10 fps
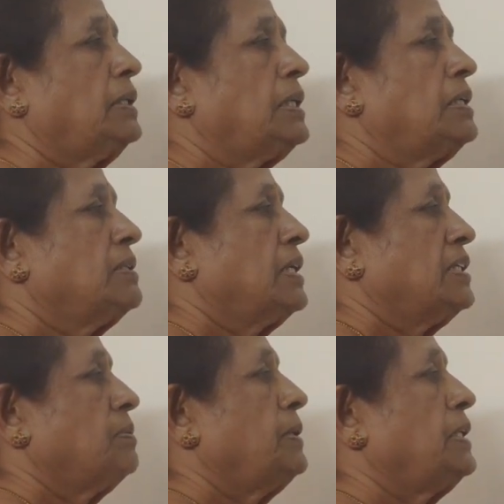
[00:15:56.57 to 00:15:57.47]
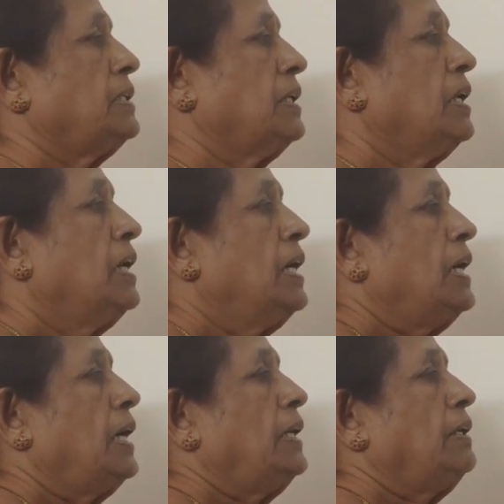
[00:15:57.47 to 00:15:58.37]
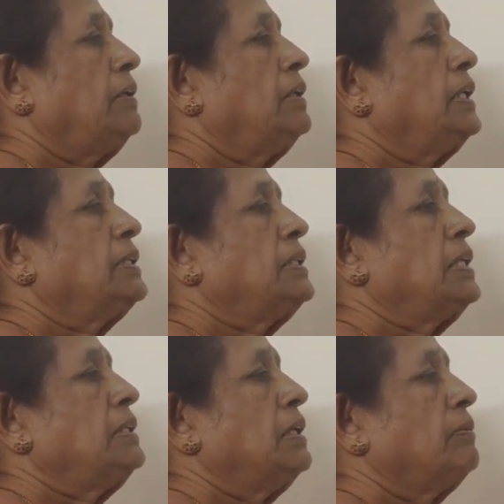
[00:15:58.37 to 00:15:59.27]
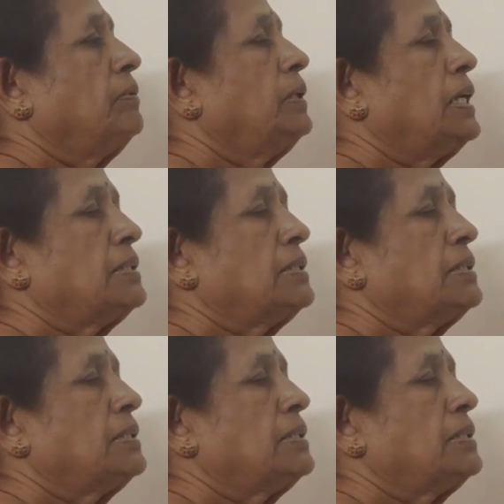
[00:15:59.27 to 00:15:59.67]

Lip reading: That is transpiration. And exchange of